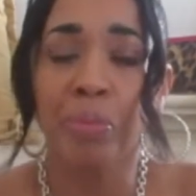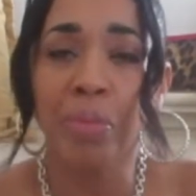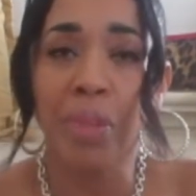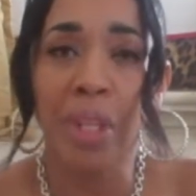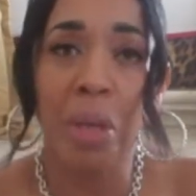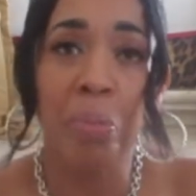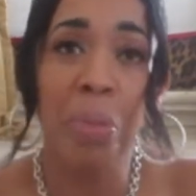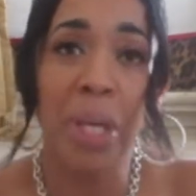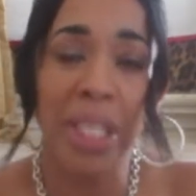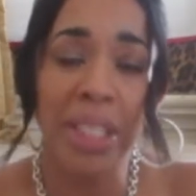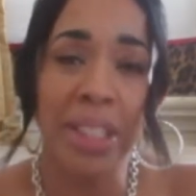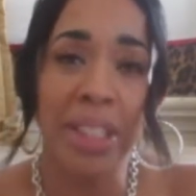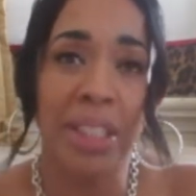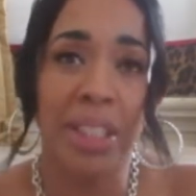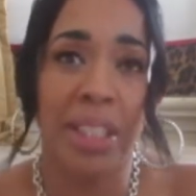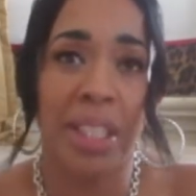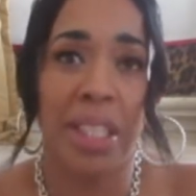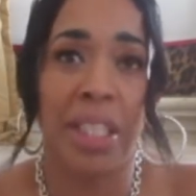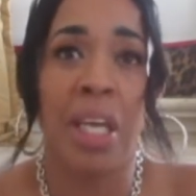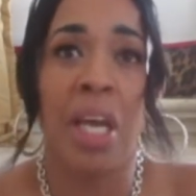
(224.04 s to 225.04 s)

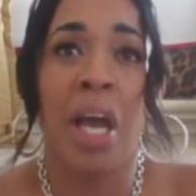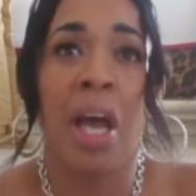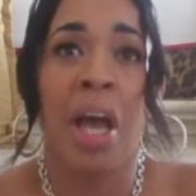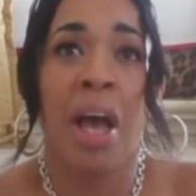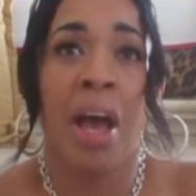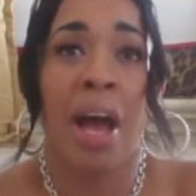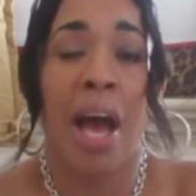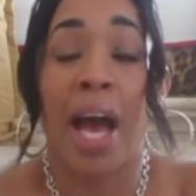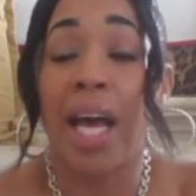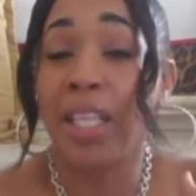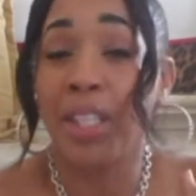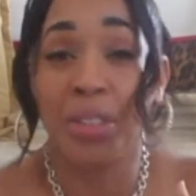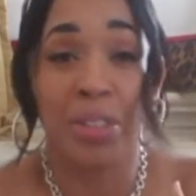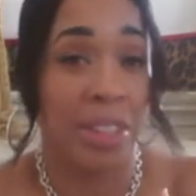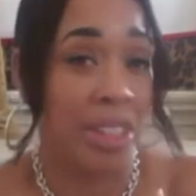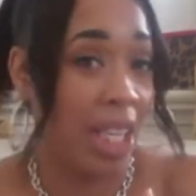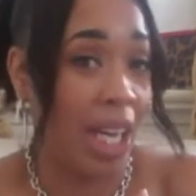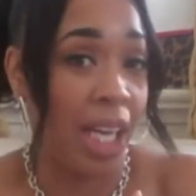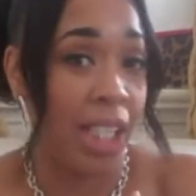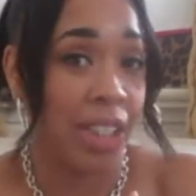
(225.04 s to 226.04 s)
basically I
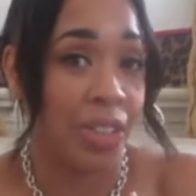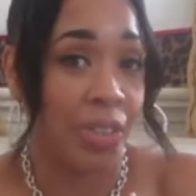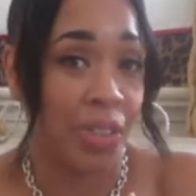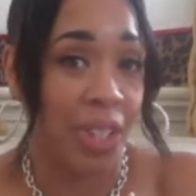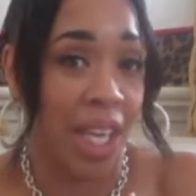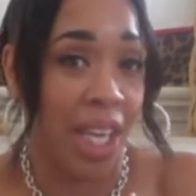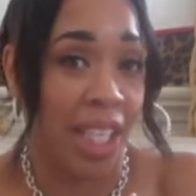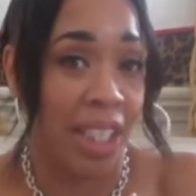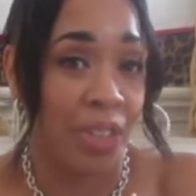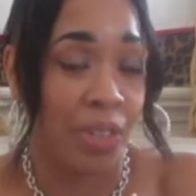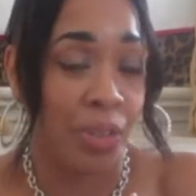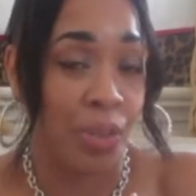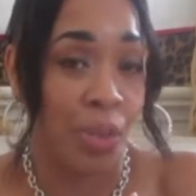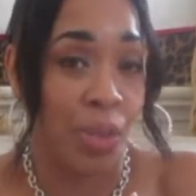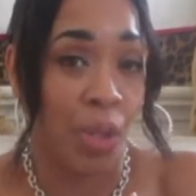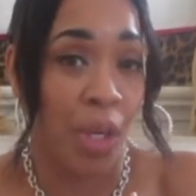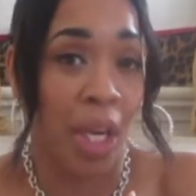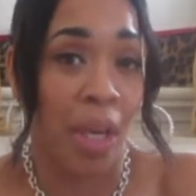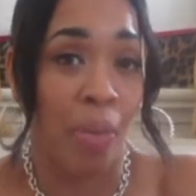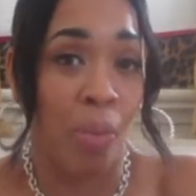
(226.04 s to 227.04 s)
usually ask for the highest
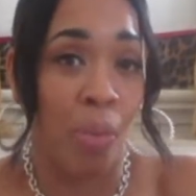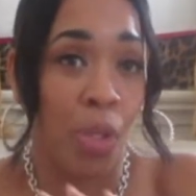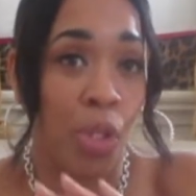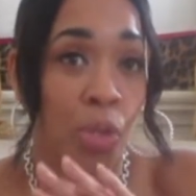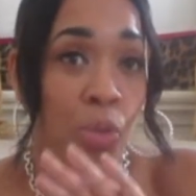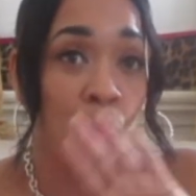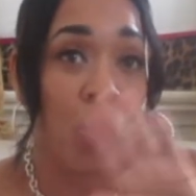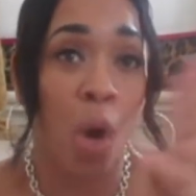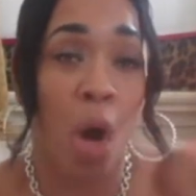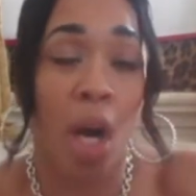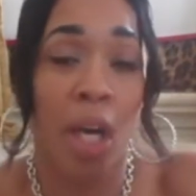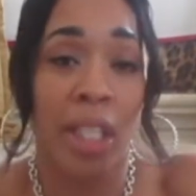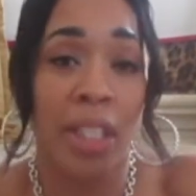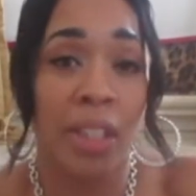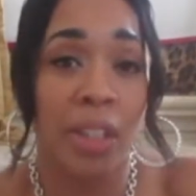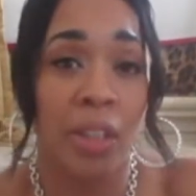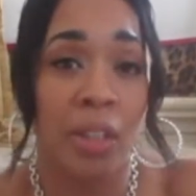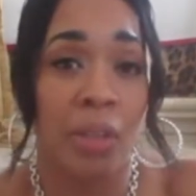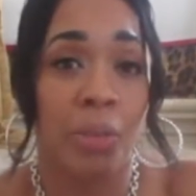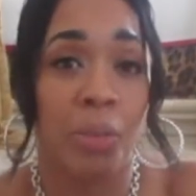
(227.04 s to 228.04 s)
floor, and when you walk
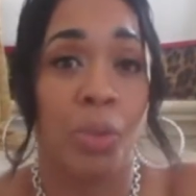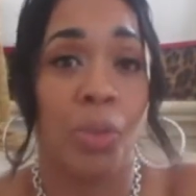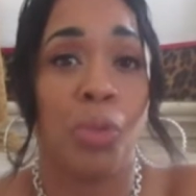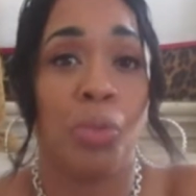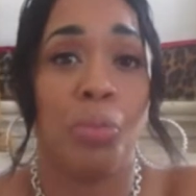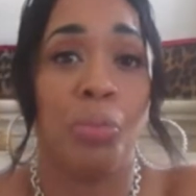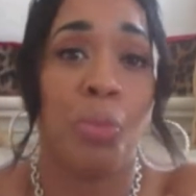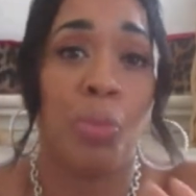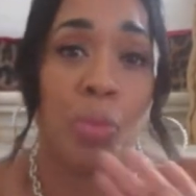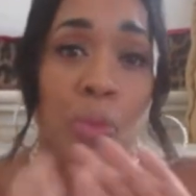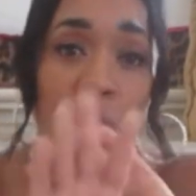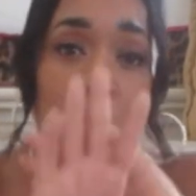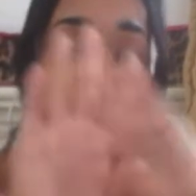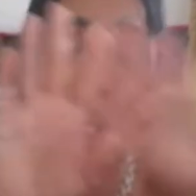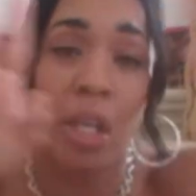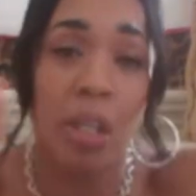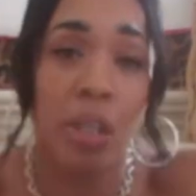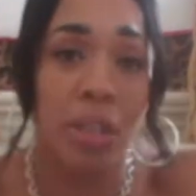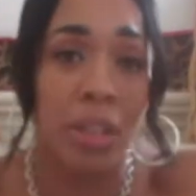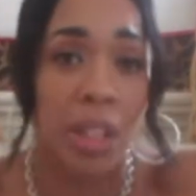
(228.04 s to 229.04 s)
into the room, the
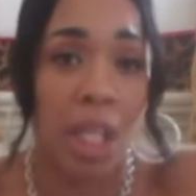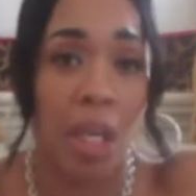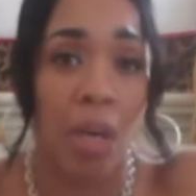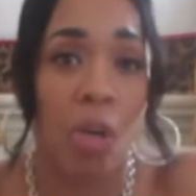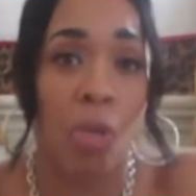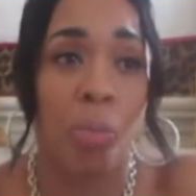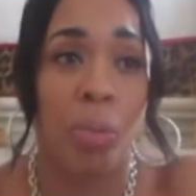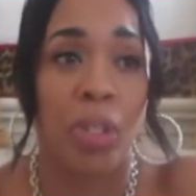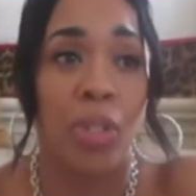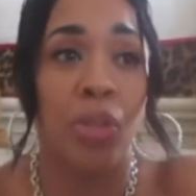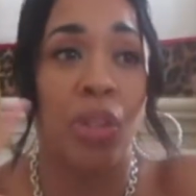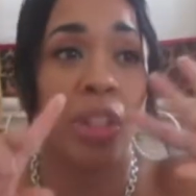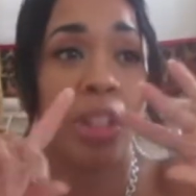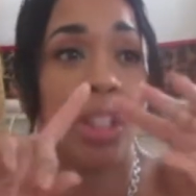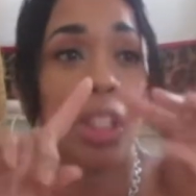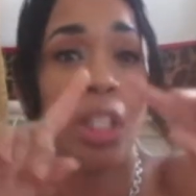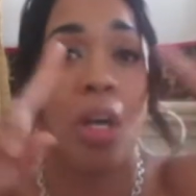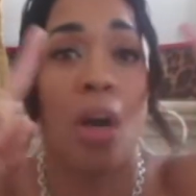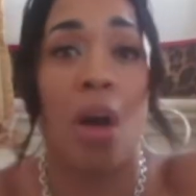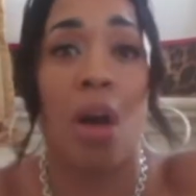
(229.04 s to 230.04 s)
curtains are open, you can
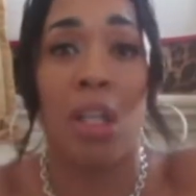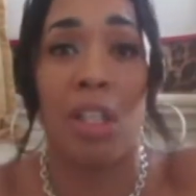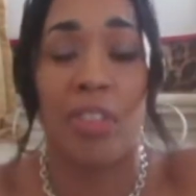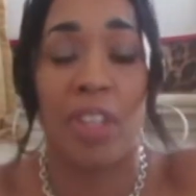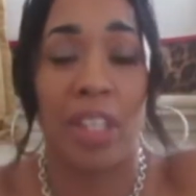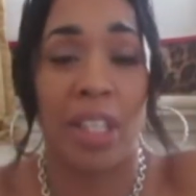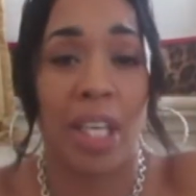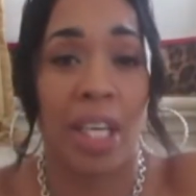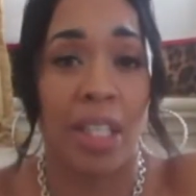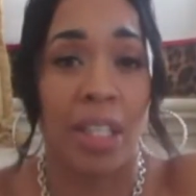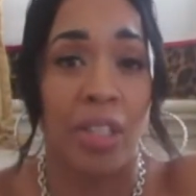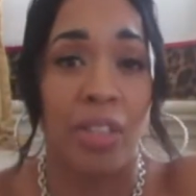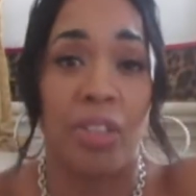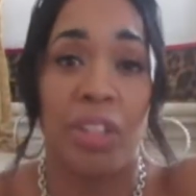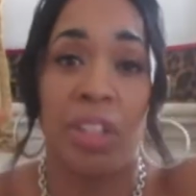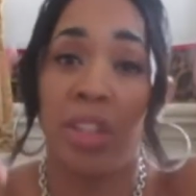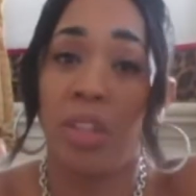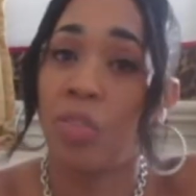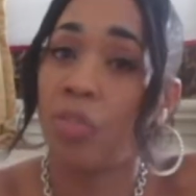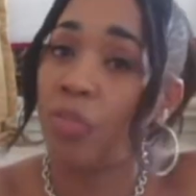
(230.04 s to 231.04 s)
see all of Atlanta. You
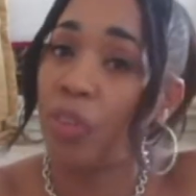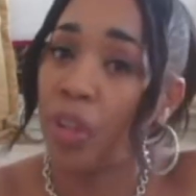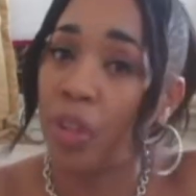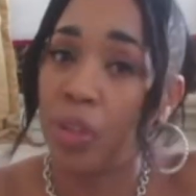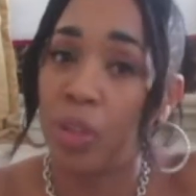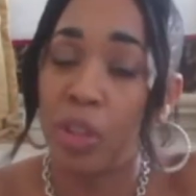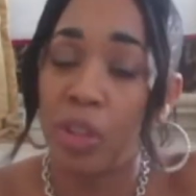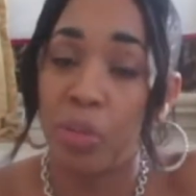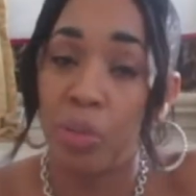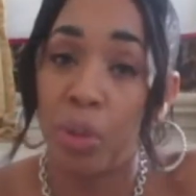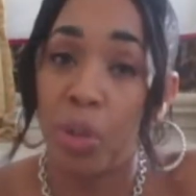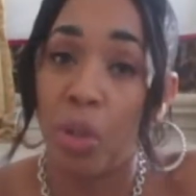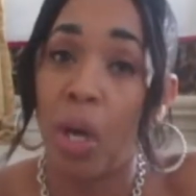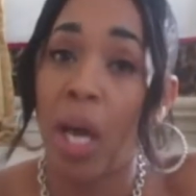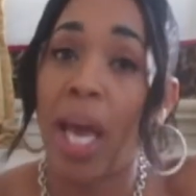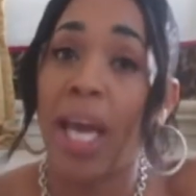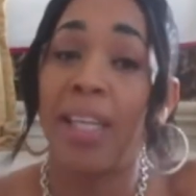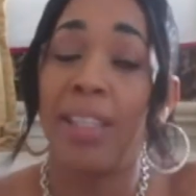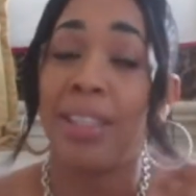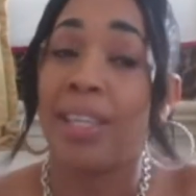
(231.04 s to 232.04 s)
see the Ferris wheel.
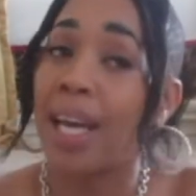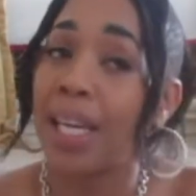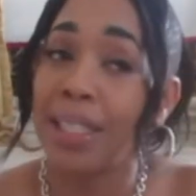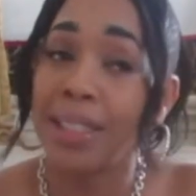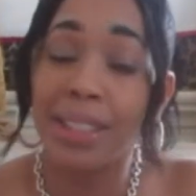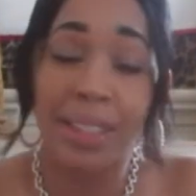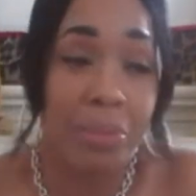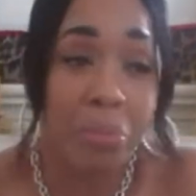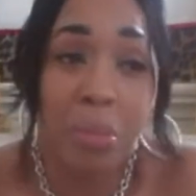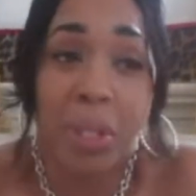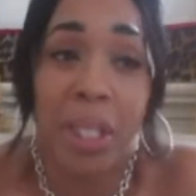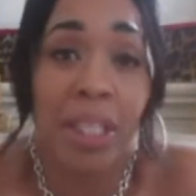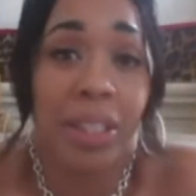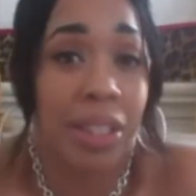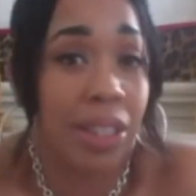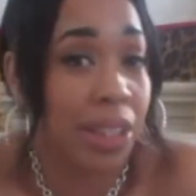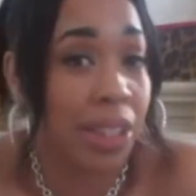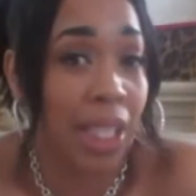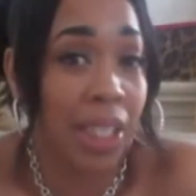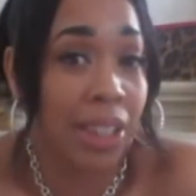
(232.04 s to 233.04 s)
At night, to me it
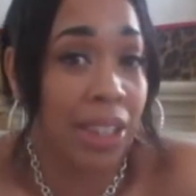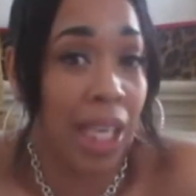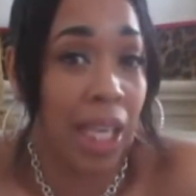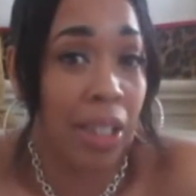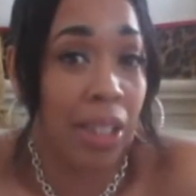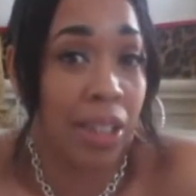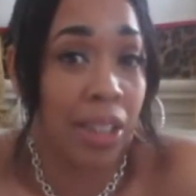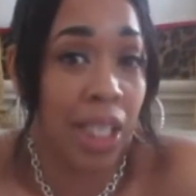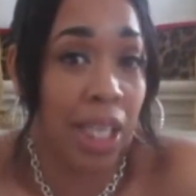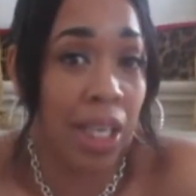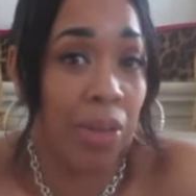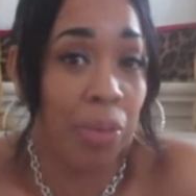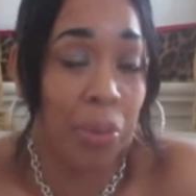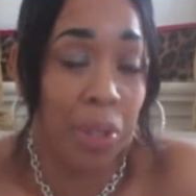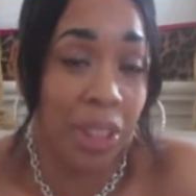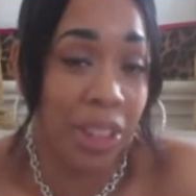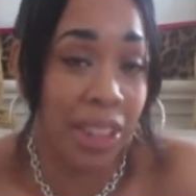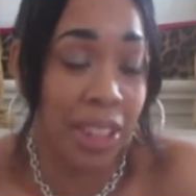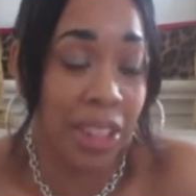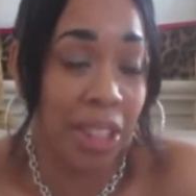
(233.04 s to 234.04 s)
looks like Chinatown when
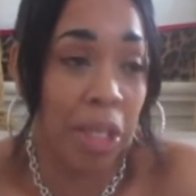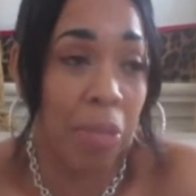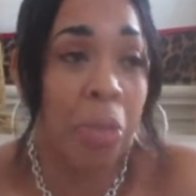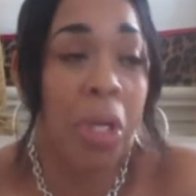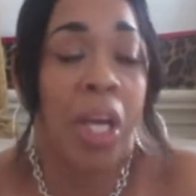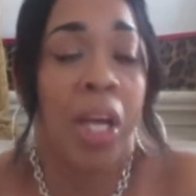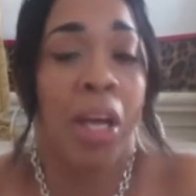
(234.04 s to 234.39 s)
it's lit up.